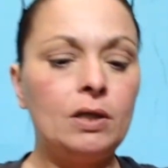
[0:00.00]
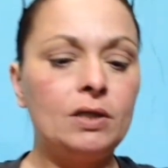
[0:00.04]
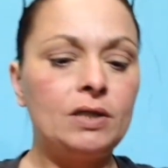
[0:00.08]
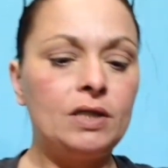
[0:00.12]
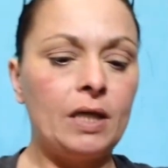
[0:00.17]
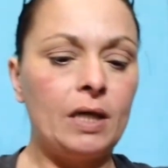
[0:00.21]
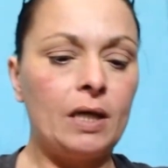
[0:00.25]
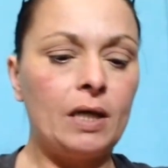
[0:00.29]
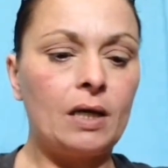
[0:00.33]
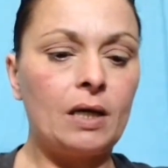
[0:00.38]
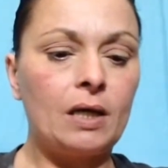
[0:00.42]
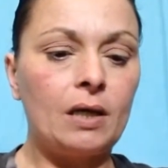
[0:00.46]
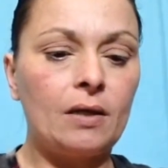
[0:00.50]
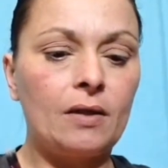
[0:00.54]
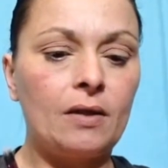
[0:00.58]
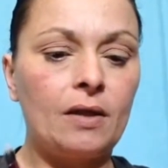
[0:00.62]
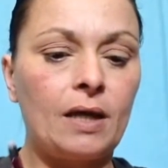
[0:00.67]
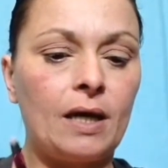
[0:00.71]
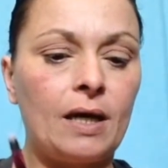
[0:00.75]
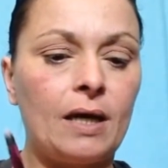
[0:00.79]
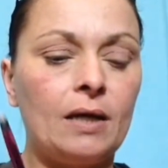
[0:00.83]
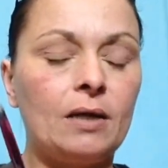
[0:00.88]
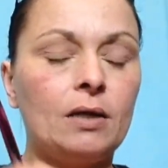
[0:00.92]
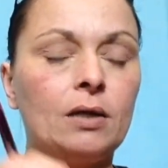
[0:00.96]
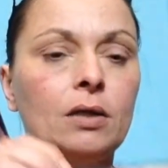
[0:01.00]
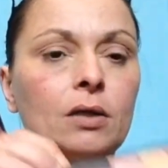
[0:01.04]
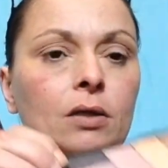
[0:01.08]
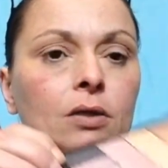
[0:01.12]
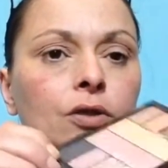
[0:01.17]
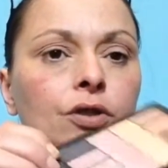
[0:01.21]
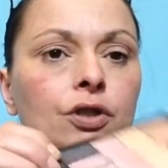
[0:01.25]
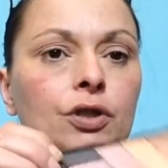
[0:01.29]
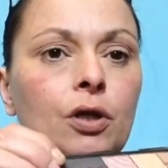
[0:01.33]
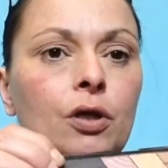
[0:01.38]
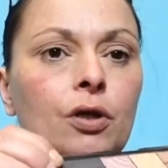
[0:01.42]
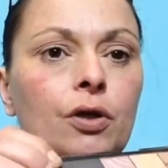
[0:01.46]
take
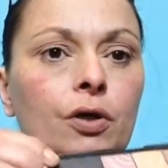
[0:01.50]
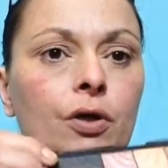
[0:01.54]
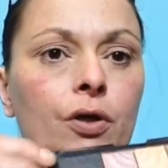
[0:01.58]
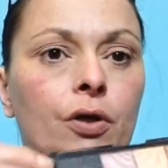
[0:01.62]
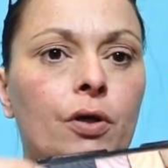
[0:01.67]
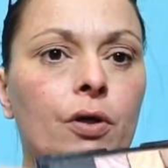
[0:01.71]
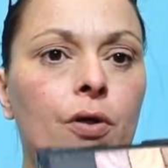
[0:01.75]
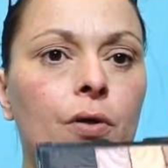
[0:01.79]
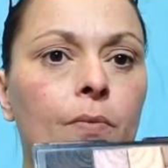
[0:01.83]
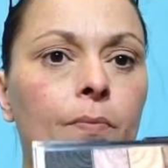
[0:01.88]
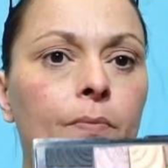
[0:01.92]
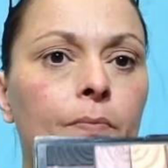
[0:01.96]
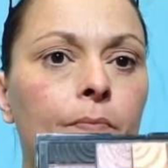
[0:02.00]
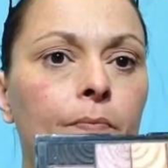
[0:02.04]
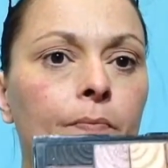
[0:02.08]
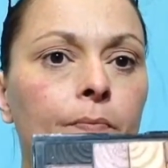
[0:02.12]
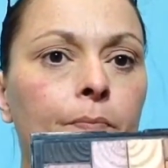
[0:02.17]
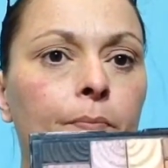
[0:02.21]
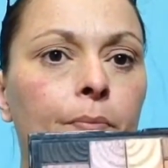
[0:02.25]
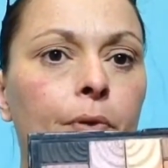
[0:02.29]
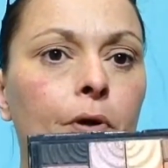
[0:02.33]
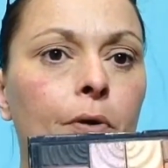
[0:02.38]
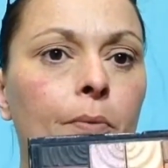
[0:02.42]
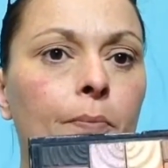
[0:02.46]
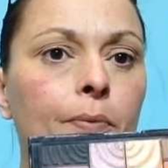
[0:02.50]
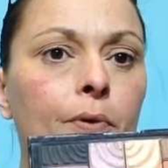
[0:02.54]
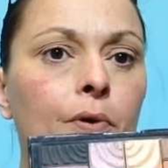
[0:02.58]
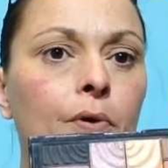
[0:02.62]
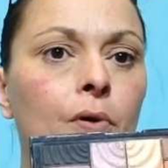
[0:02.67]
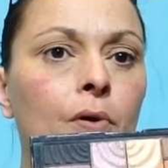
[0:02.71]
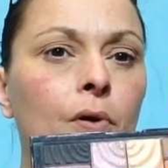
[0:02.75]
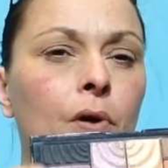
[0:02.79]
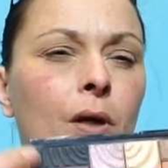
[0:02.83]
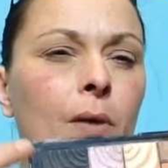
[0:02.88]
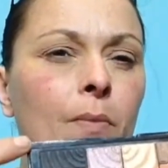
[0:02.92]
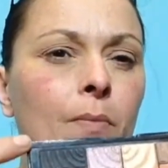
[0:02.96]
that darker
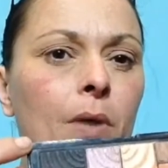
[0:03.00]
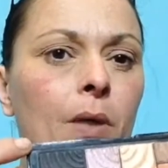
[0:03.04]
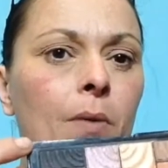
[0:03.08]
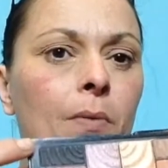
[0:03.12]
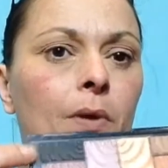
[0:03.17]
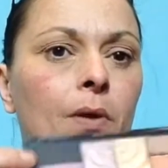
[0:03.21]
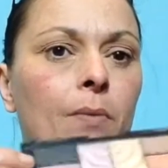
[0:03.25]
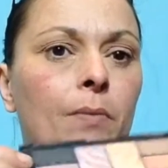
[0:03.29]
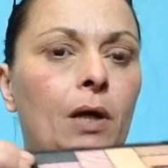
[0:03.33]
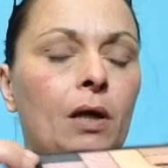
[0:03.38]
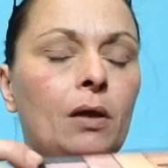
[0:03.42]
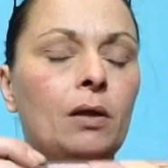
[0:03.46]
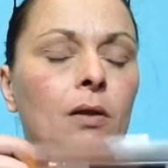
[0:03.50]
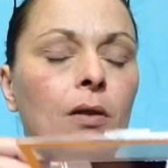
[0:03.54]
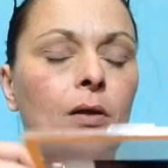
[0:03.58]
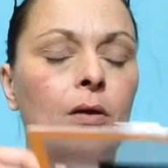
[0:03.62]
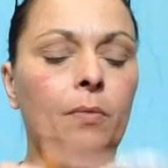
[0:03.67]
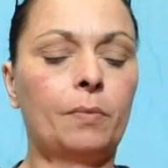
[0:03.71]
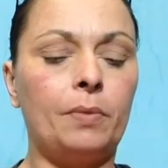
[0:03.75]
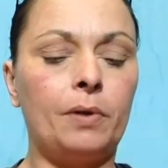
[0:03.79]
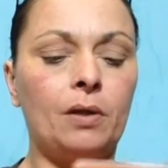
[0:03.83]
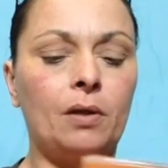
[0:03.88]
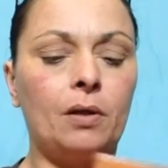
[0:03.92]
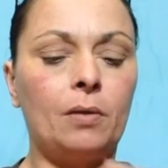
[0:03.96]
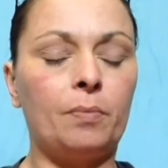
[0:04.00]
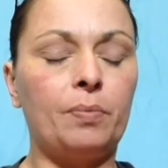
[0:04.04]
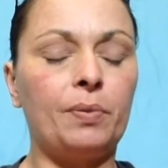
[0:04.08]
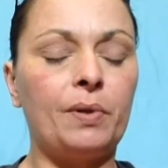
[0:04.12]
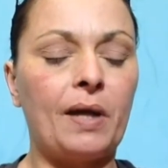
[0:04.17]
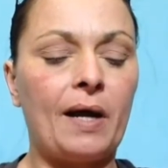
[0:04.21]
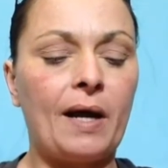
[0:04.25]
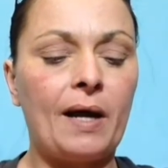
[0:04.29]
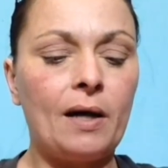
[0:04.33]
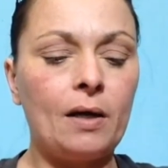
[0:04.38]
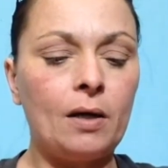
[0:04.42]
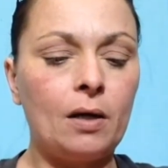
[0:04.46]
purple and maybe a little bit of the
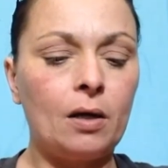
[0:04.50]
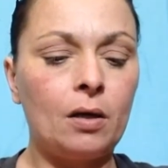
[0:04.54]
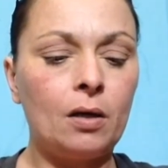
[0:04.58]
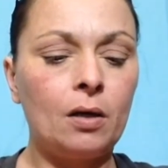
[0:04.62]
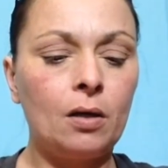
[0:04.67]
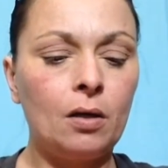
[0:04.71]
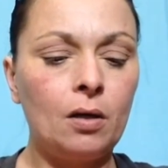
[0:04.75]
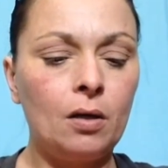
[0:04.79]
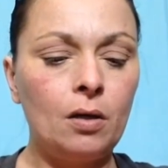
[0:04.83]
black